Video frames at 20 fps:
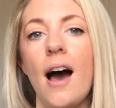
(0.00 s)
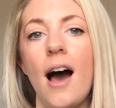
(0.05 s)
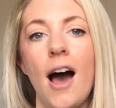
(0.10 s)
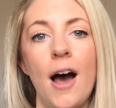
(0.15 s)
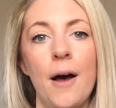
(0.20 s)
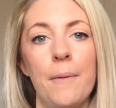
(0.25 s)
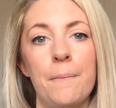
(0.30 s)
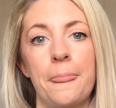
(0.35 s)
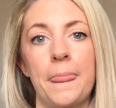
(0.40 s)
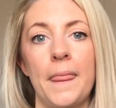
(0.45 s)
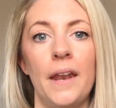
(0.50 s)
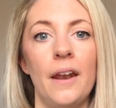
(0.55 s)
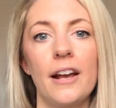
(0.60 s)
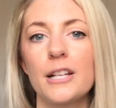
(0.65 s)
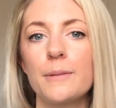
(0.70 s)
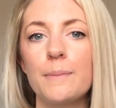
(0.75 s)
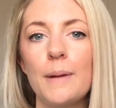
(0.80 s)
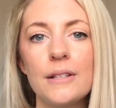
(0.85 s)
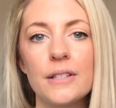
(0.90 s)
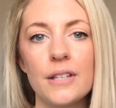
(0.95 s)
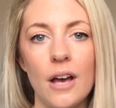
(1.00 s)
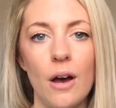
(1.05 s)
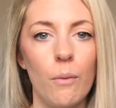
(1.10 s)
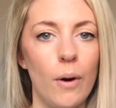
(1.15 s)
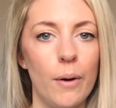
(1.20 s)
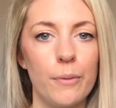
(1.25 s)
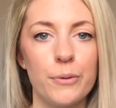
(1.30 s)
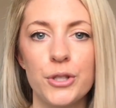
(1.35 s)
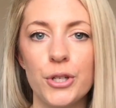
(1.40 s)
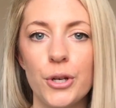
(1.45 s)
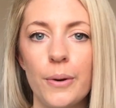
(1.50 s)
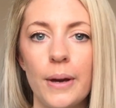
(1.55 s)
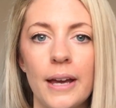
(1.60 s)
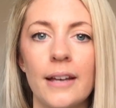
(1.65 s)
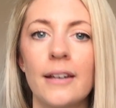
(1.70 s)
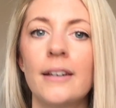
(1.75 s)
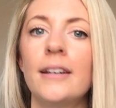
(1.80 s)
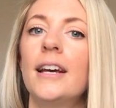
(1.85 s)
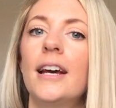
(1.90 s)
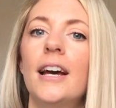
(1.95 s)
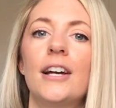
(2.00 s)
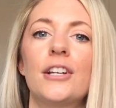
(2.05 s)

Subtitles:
And I explained to her what I was doing,